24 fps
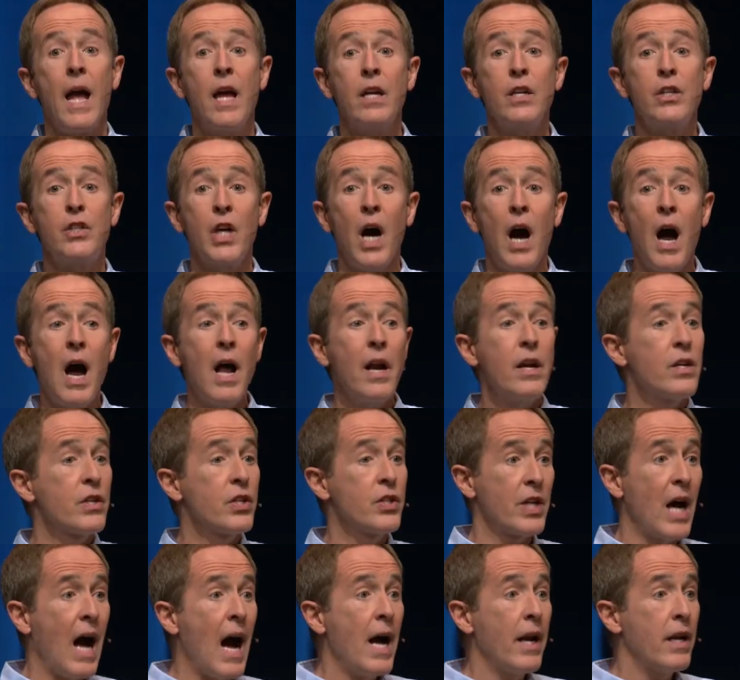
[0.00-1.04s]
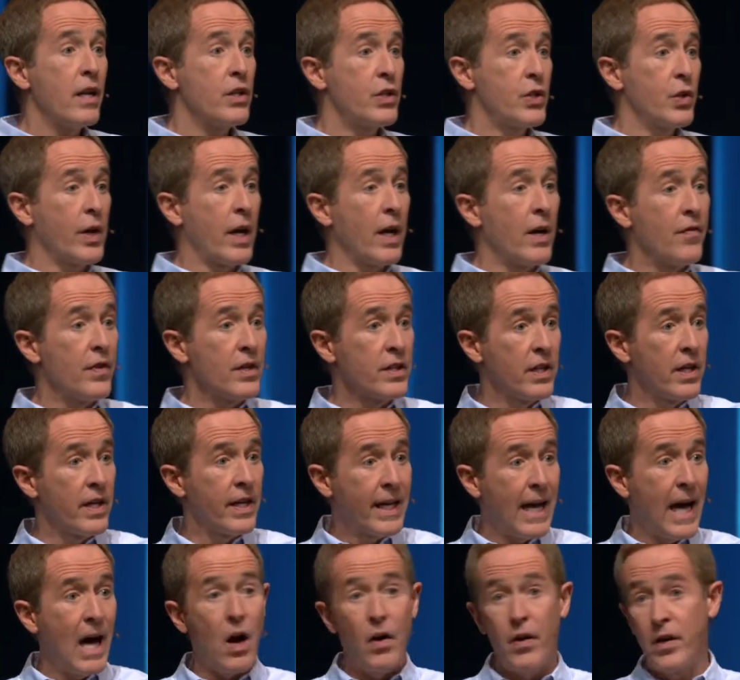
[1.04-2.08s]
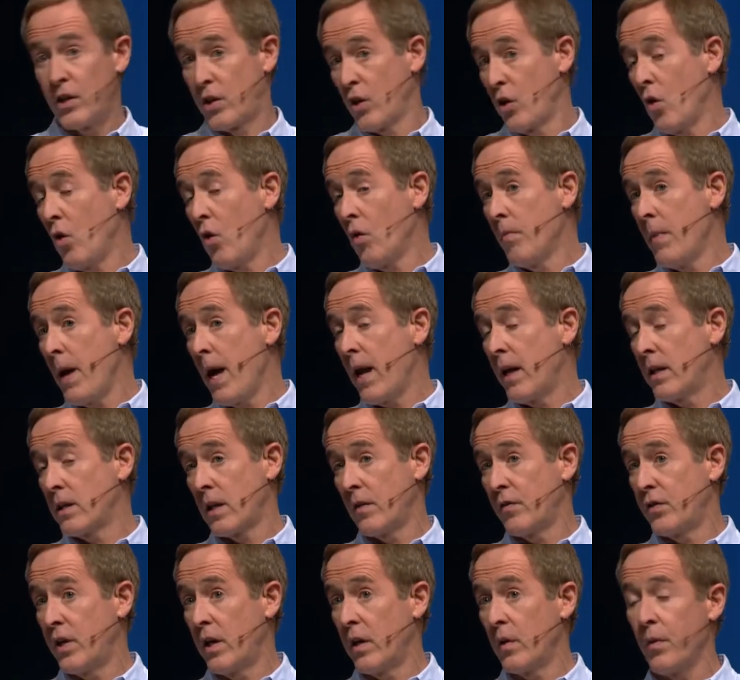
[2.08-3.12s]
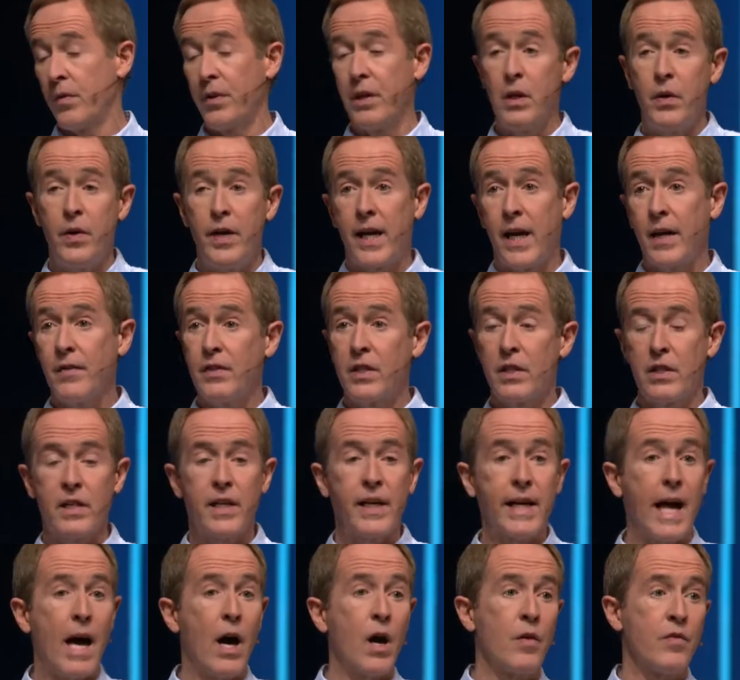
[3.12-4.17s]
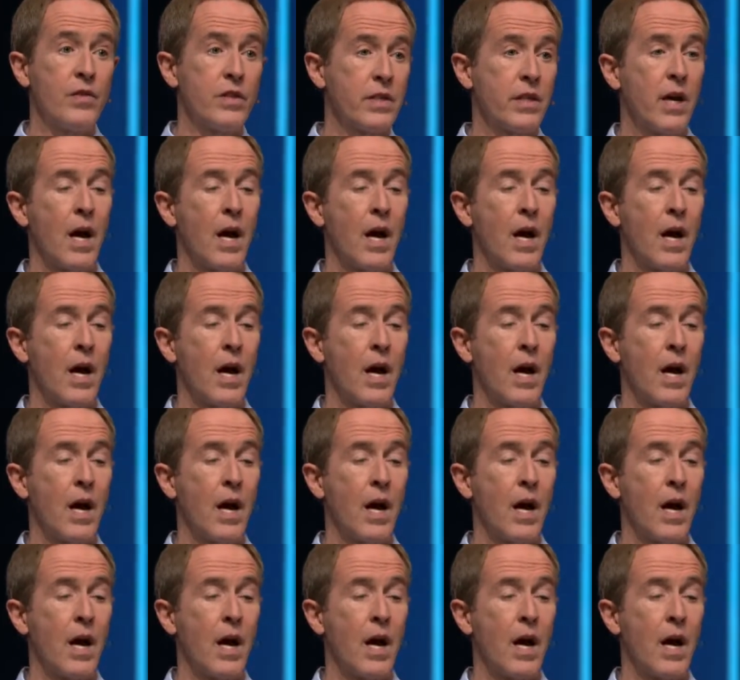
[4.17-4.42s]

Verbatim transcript: And John decided to give us an account. He's an old man, as I've shared with you. He gives us an account of his